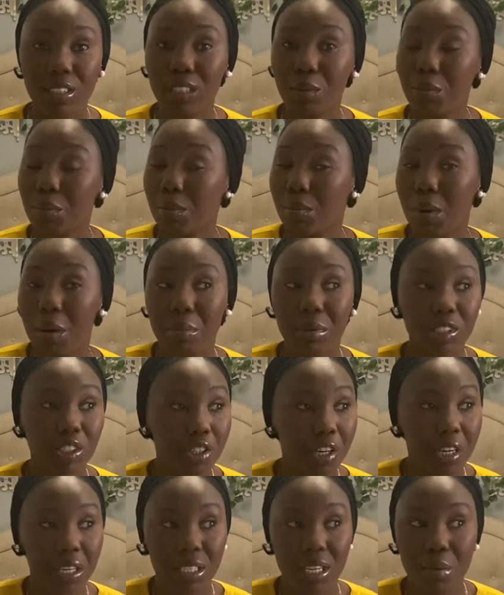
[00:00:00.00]
Some people might be
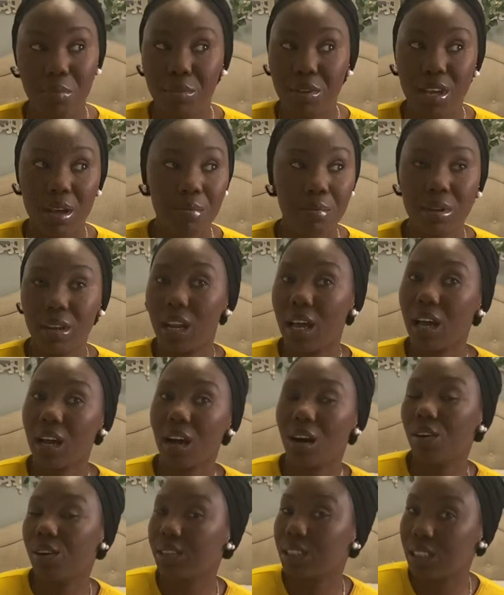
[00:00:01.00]
stronger than me and be like,
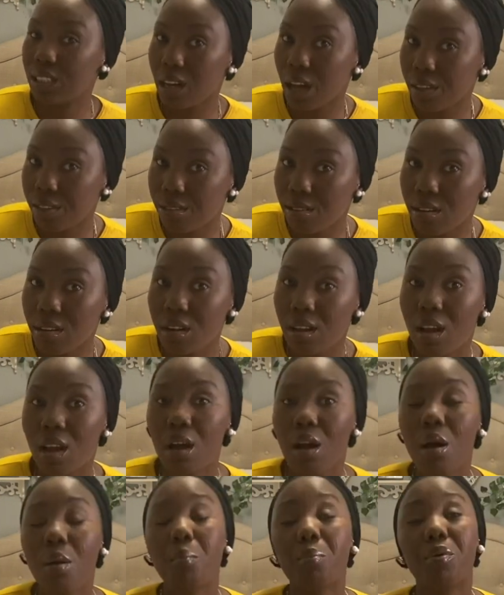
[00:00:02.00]
oh, it's nothing.
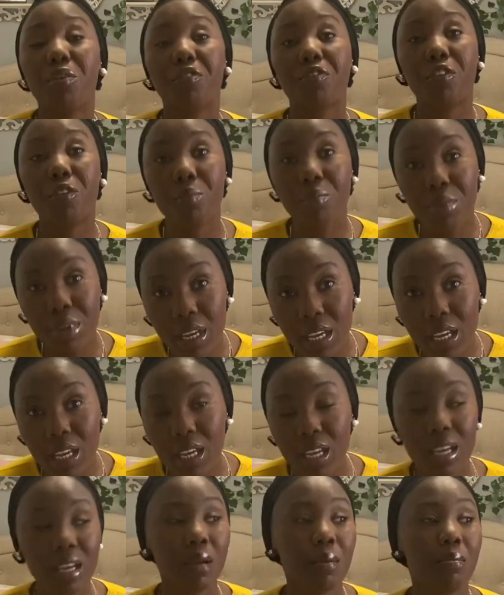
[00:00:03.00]
But for
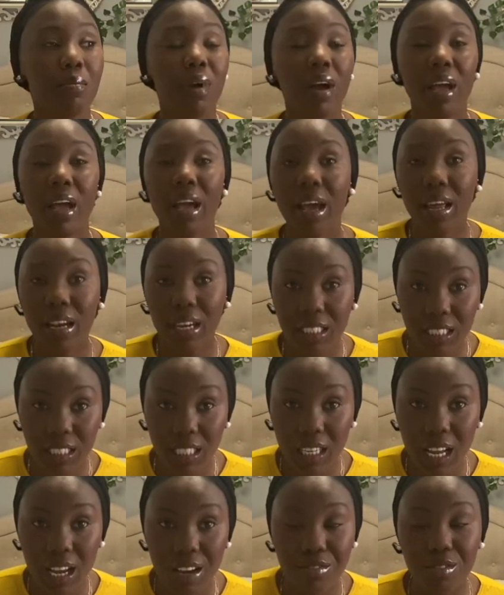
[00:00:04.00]
me, my energy
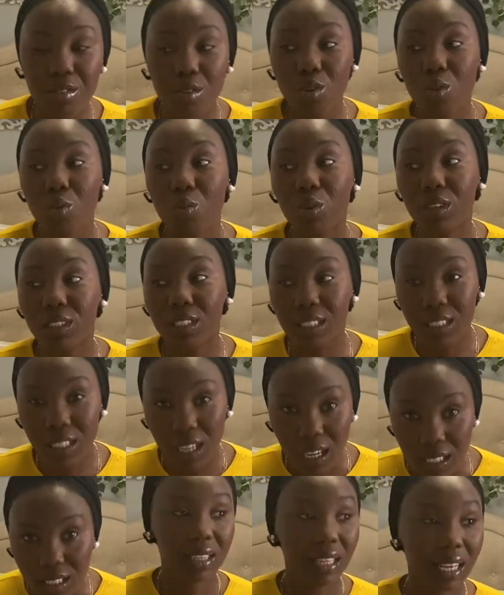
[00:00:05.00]
level was
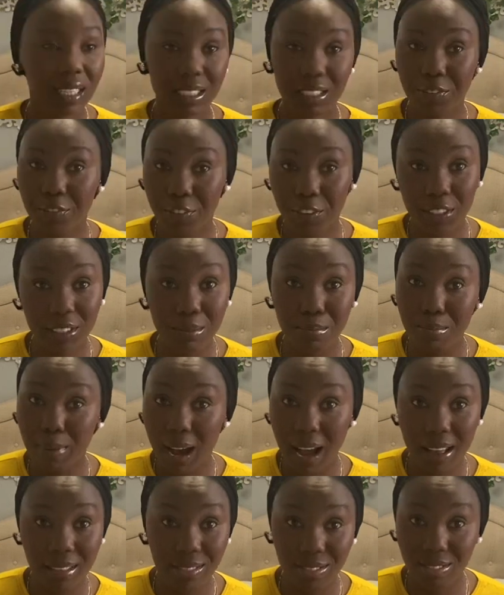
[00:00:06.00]
done. That's the first
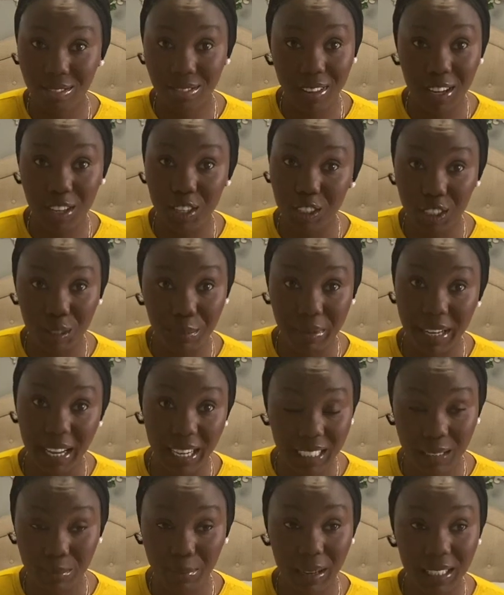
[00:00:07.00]
bad thing you should be
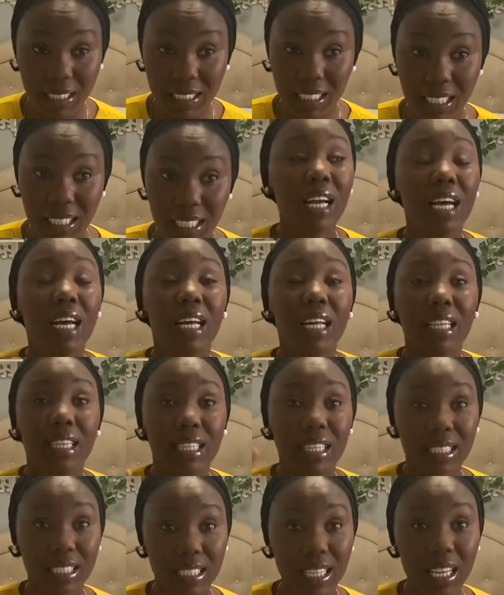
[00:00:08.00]
expecting.
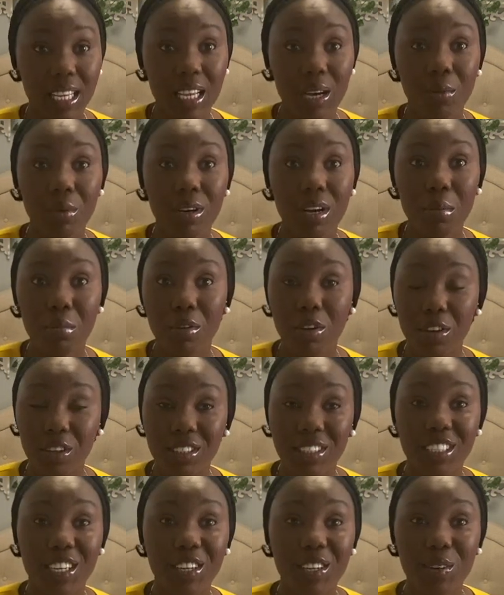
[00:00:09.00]
The second one I'm going
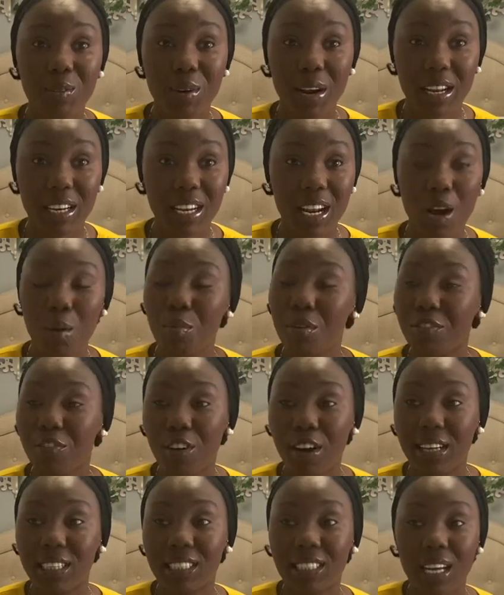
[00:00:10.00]
to tell you right now
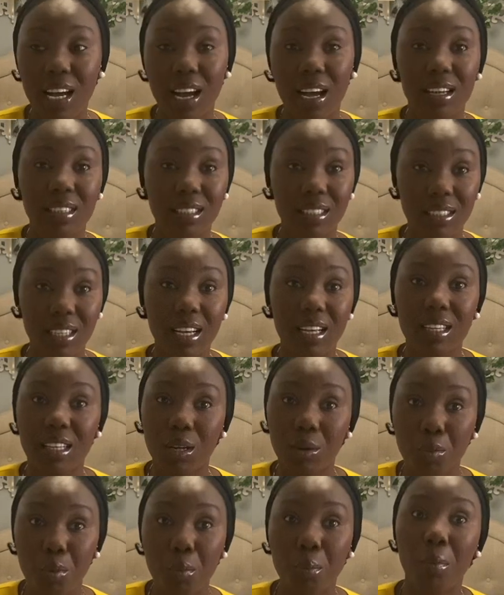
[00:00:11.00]
before I start saying the
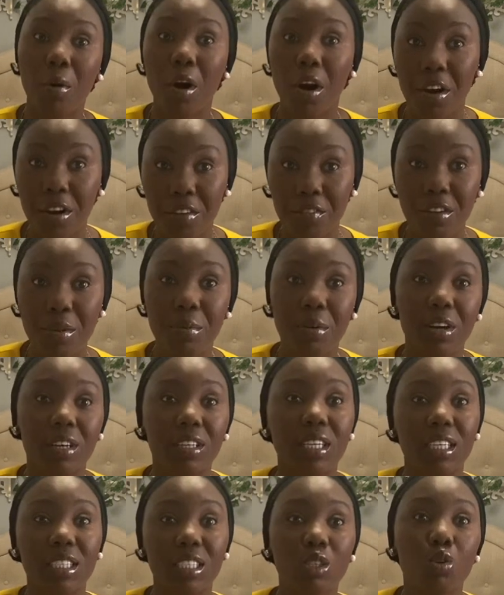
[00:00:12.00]
good part of it because
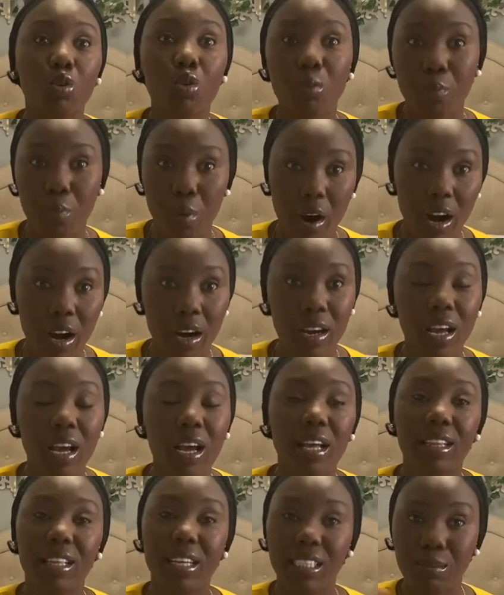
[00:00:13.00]
there's good part,
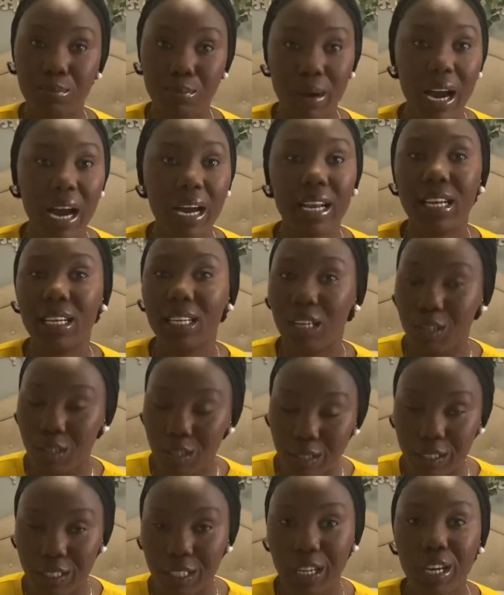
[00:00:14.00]
there's bad and the
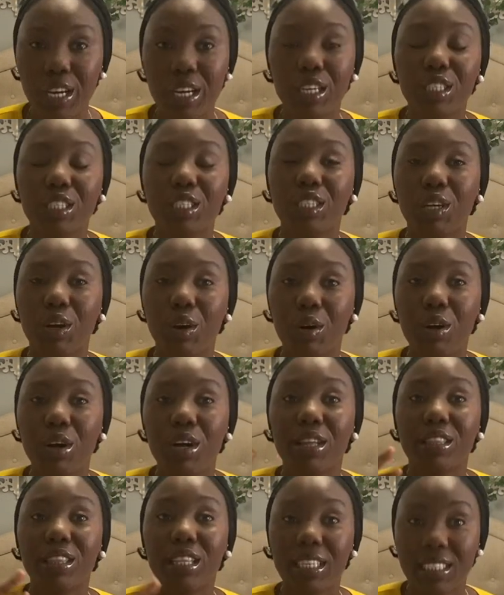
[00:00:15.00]
good. So
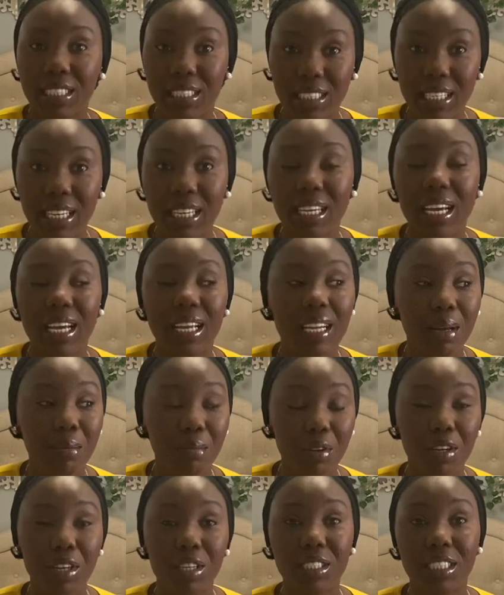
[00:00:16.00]
the second I'm
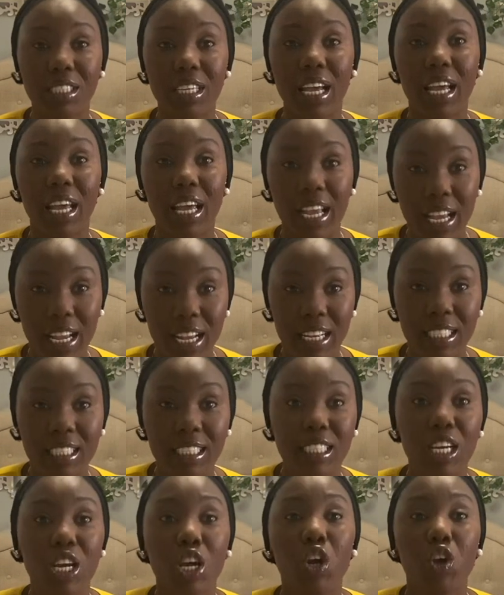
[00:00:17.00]
going to say
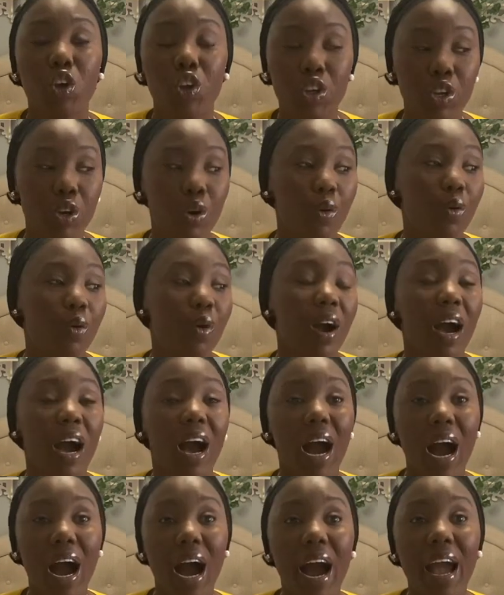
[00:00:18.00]
is yo,
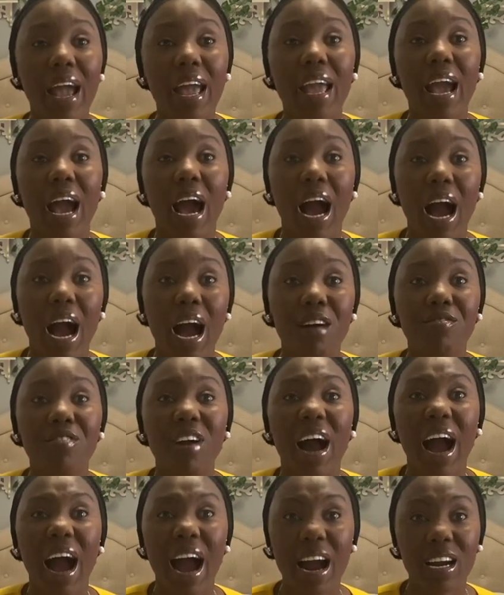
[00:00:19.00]
I have
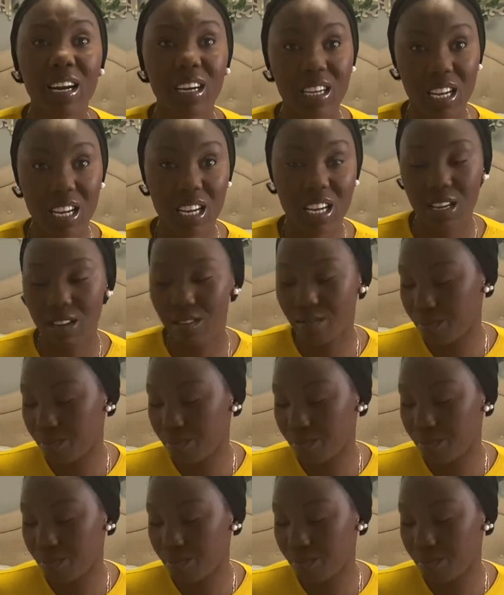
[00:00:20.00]
acne.